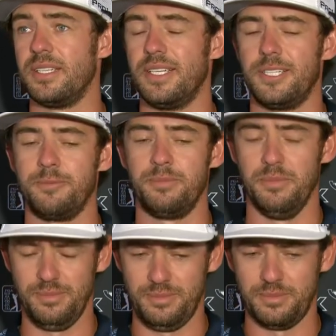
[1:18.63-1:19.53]

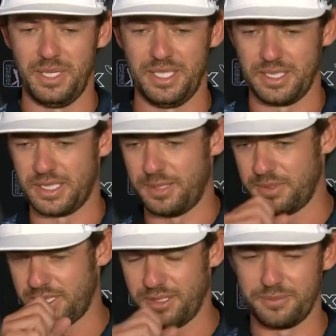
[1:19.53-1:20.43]
being
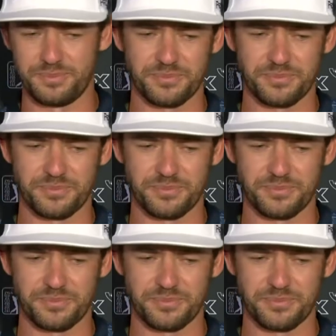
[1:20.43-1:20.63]
exempt. So,